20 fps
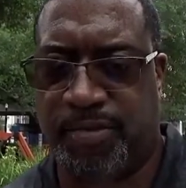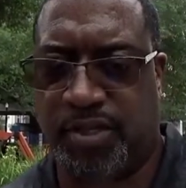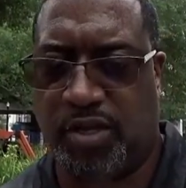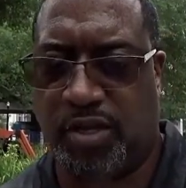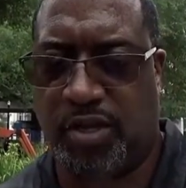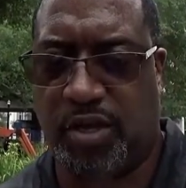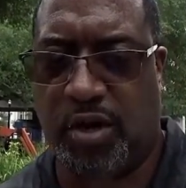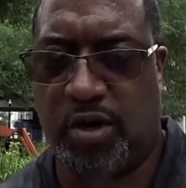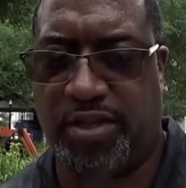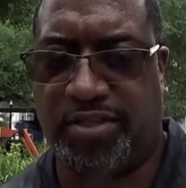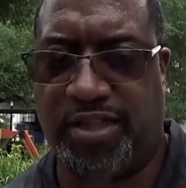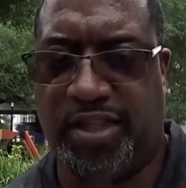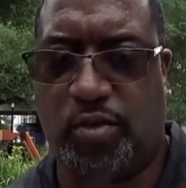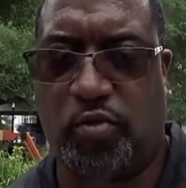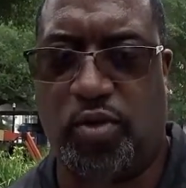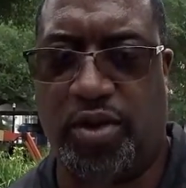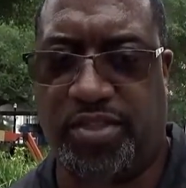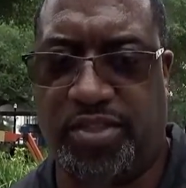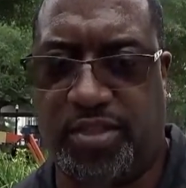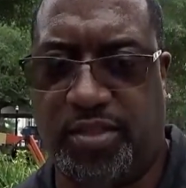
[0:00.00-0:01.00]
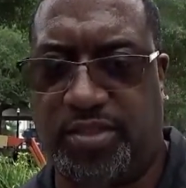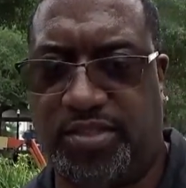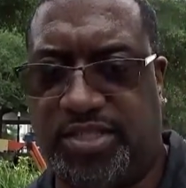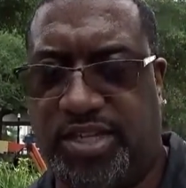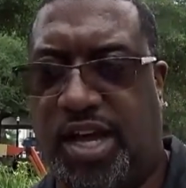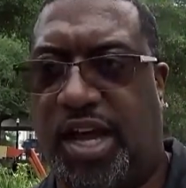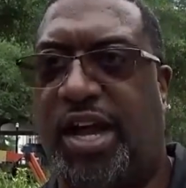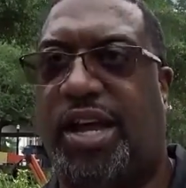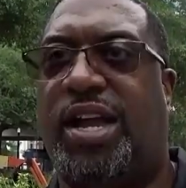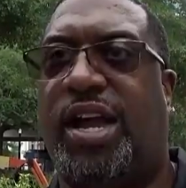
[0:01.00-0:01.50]
you know, I think with
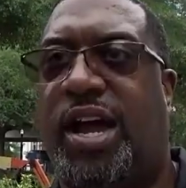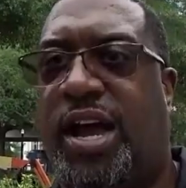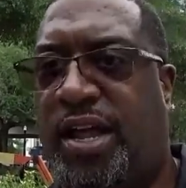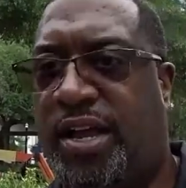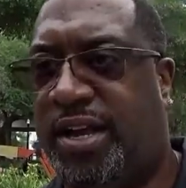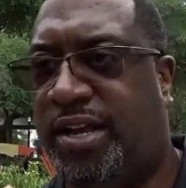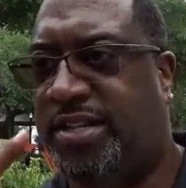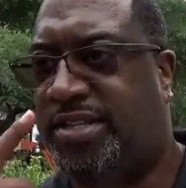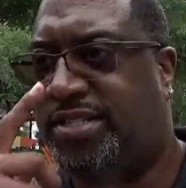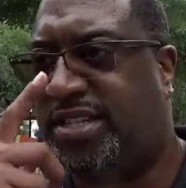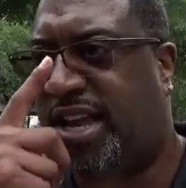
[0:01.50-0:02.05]
Shai Khan and the